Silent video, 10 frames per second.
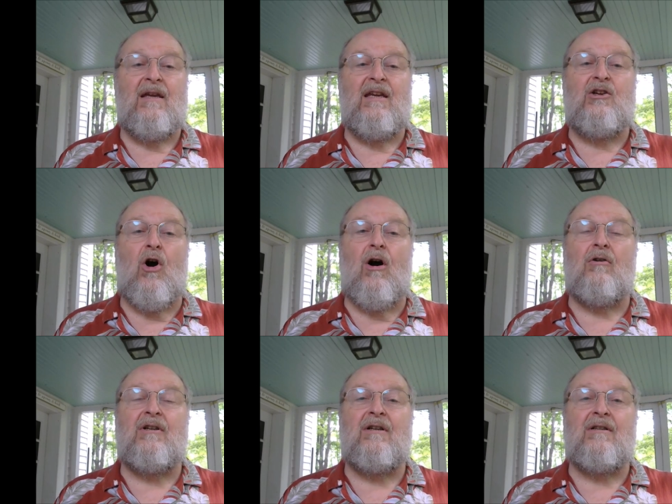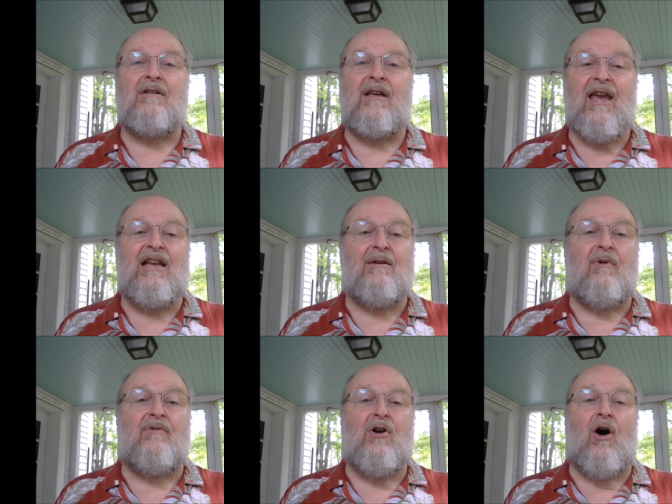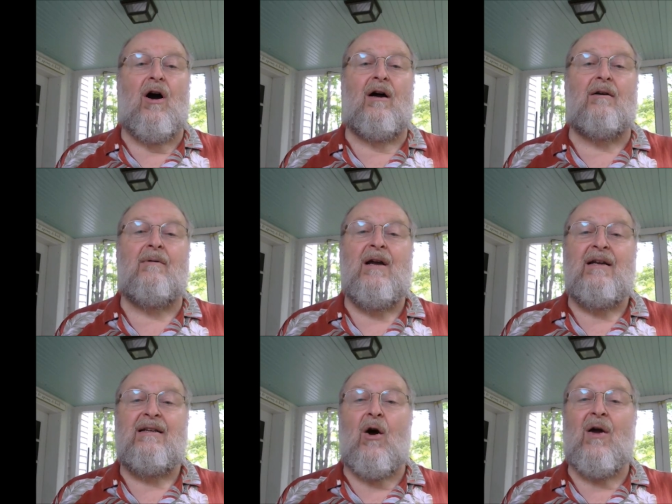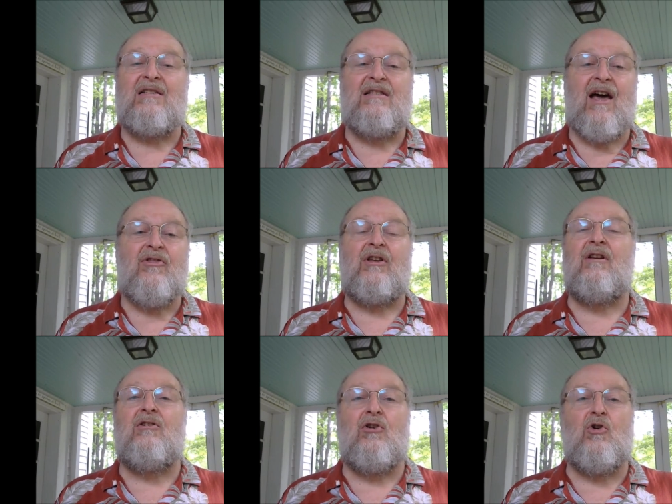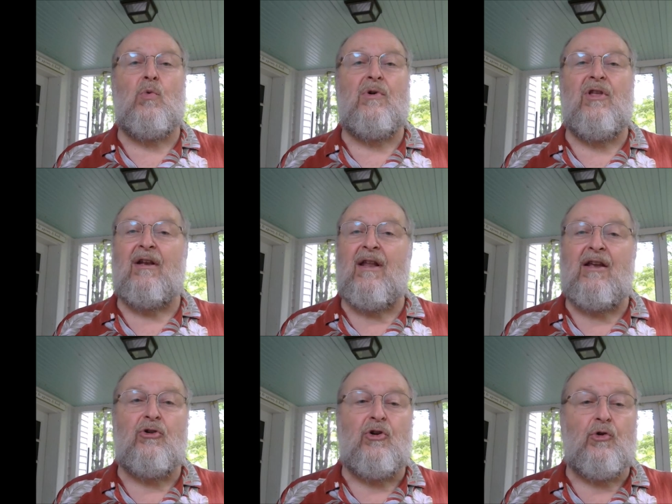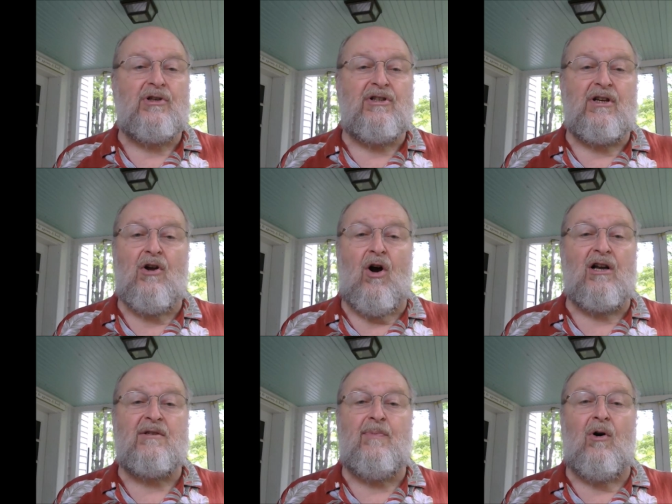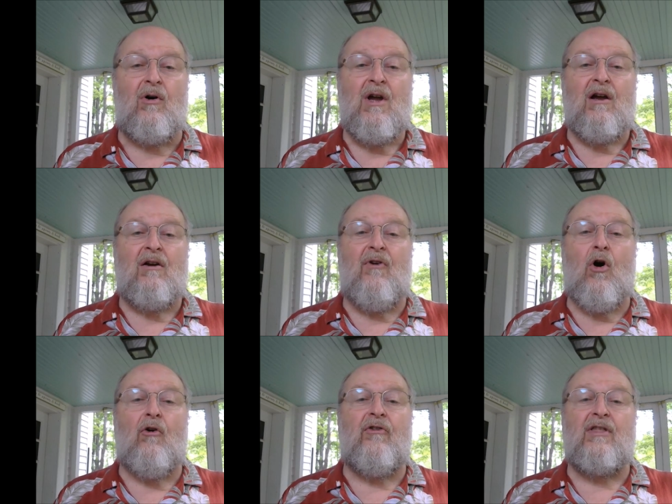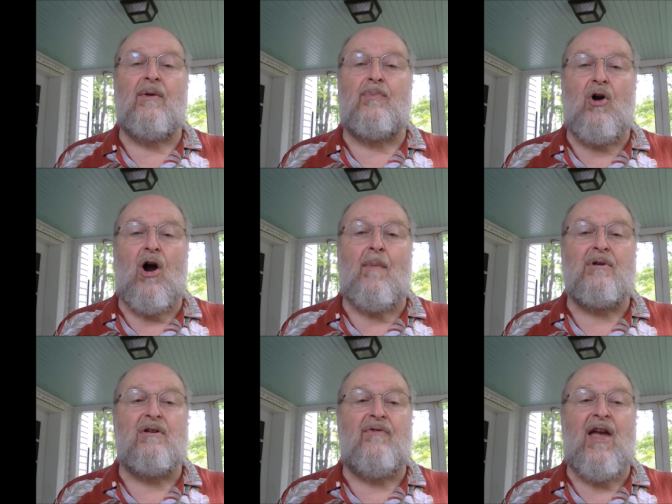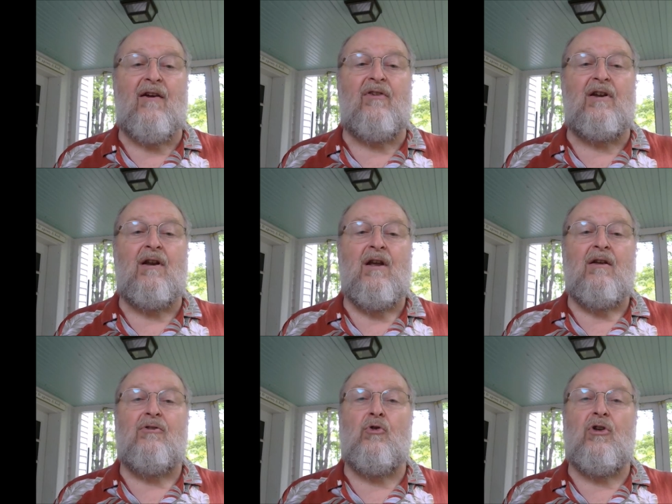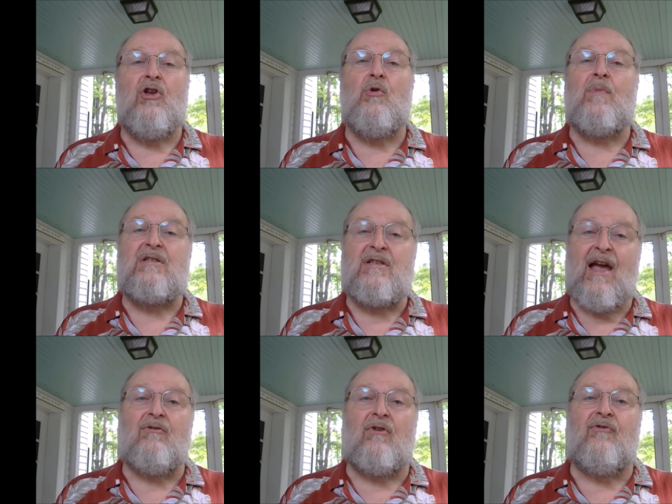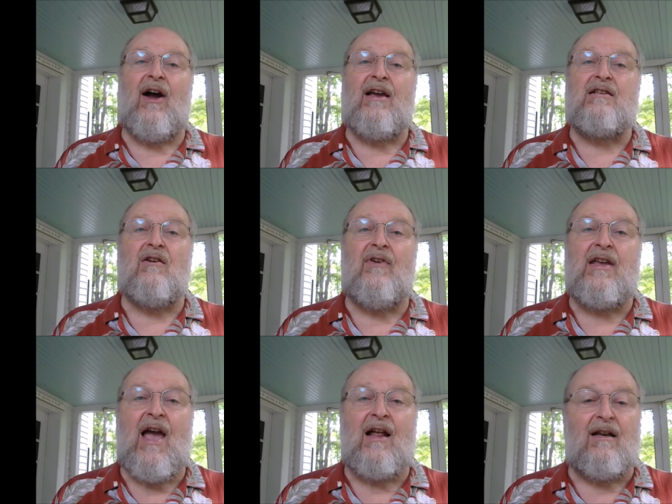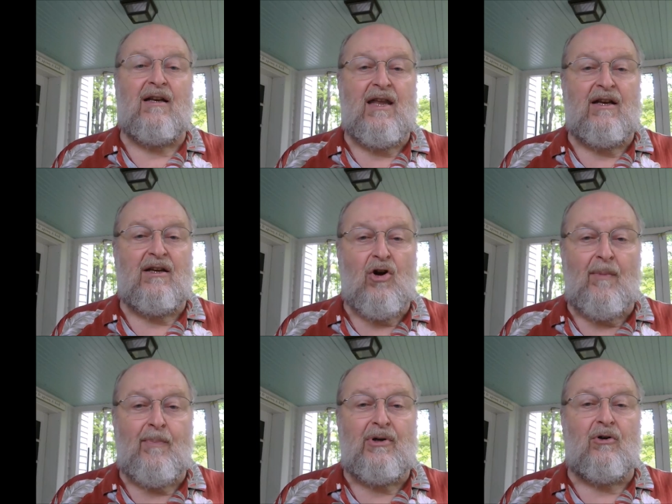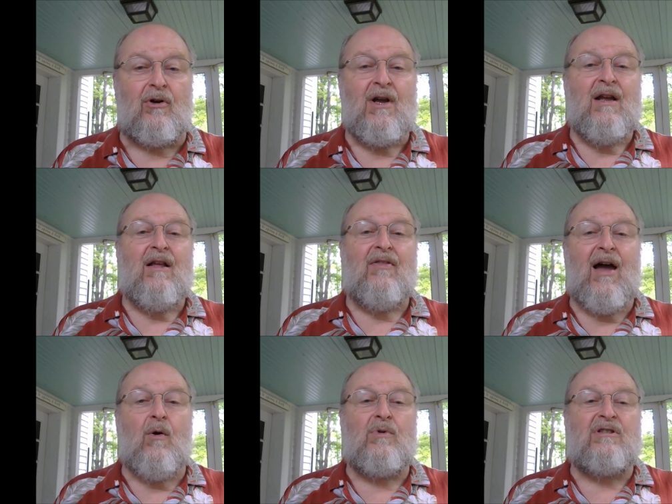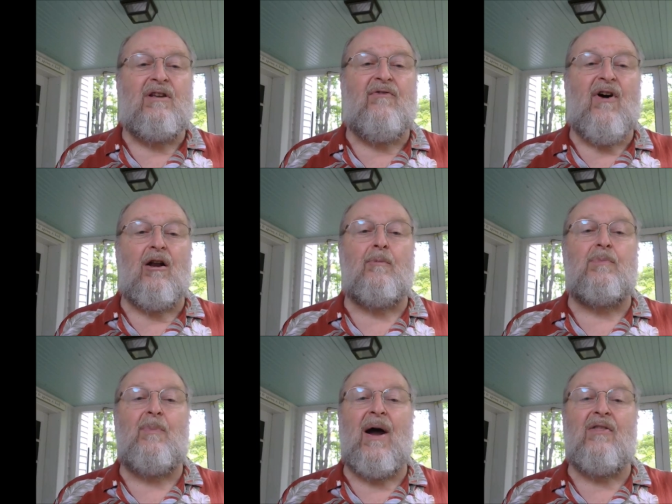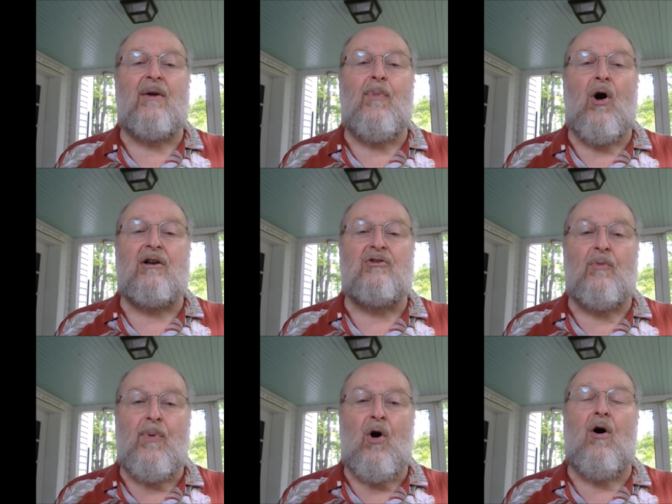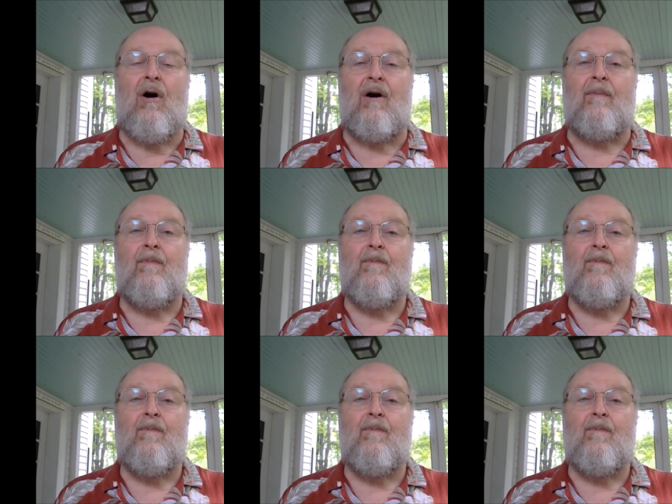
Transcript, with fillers: He called it the kingdom of God. Now, it has nothing to do with the later Christian gospel involving the promise of heaven through the human sacrifice of a Galilean carpenter. That was developed by the Apostle Paul